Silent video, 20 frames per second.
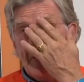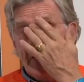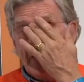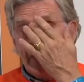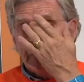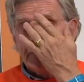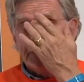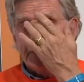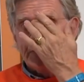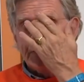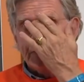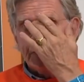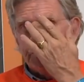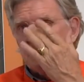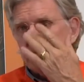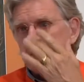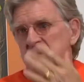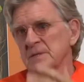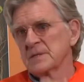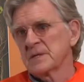
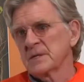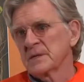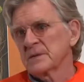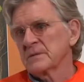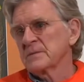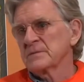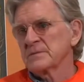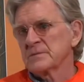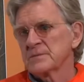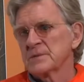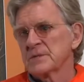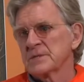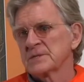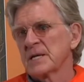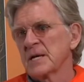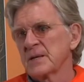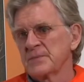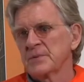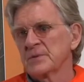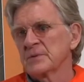Atisha's uh,
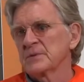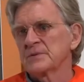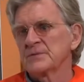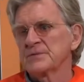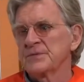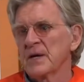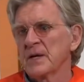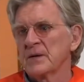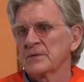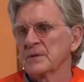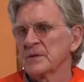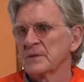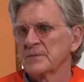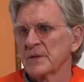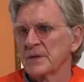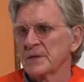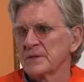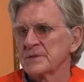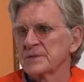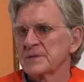disciples founded
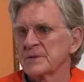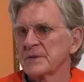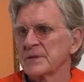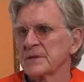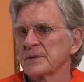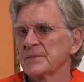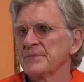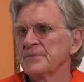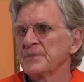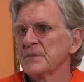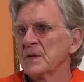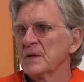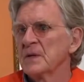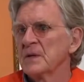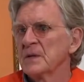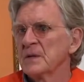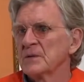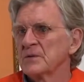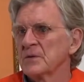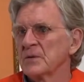monastery,
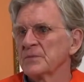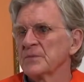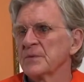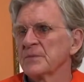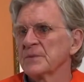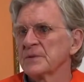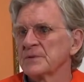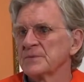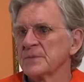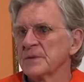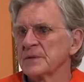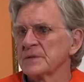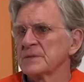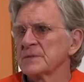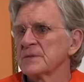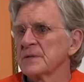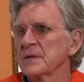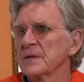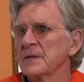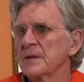Domdombas
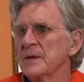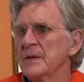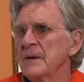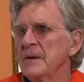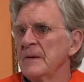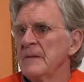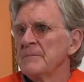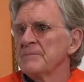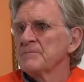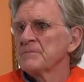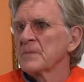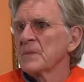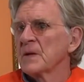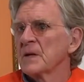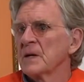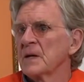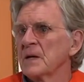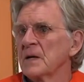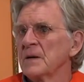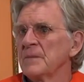Monastery.
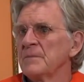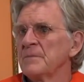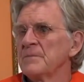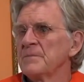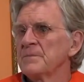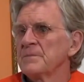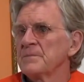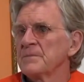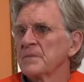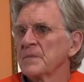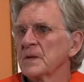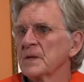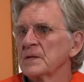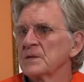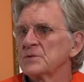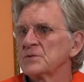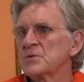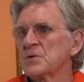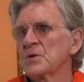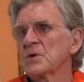Um,
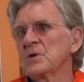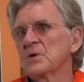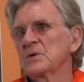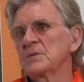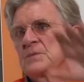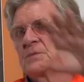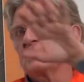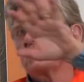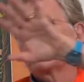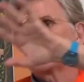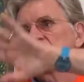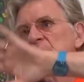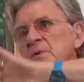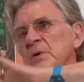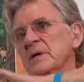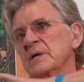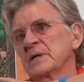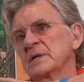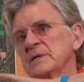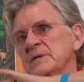he saw from
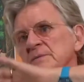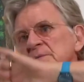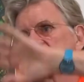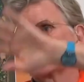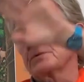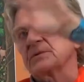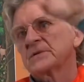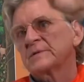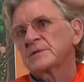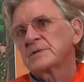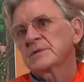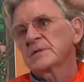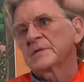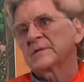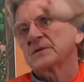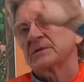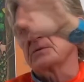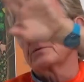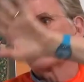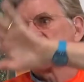where he was, his, his